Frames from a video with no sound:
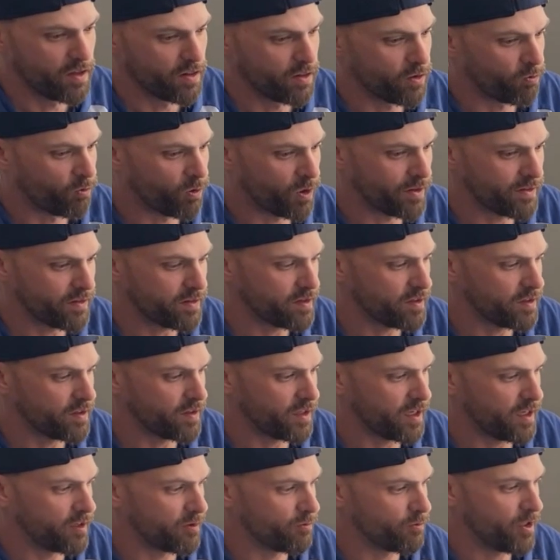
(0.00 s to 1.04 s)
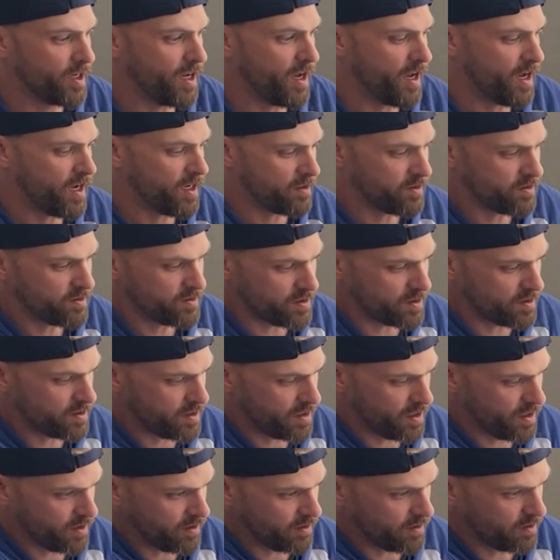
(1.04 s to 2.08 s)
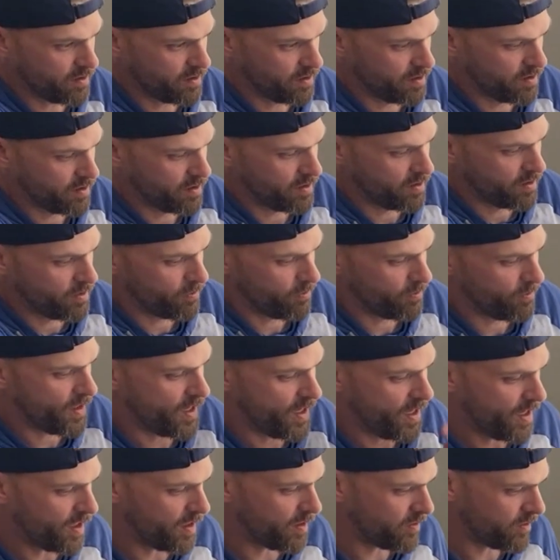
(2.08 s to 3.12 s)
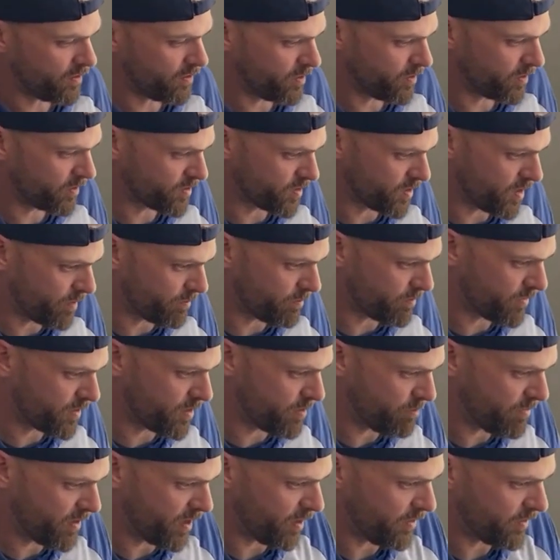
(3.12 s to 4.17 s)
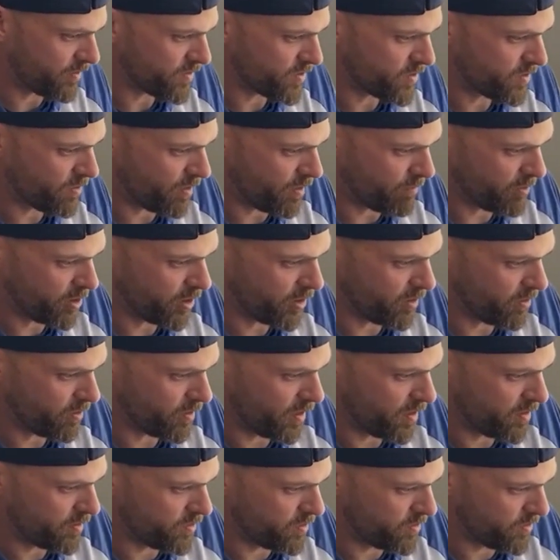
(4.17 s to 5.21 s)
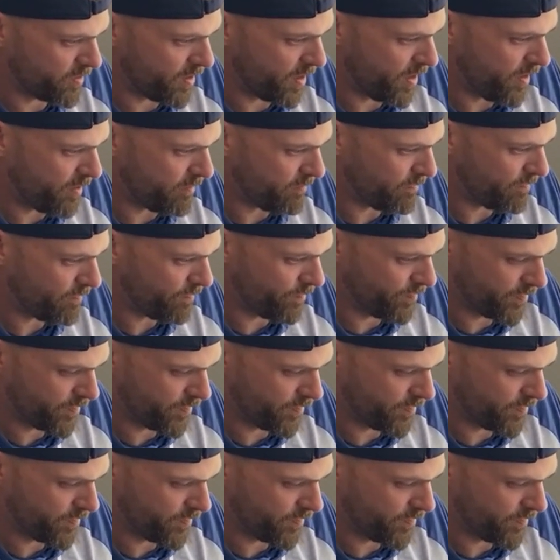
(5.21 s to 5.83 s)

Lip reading: The one thing that we hadn't done yet, we hadn't hooked up the belt, so I'm gonna go ahead and do that.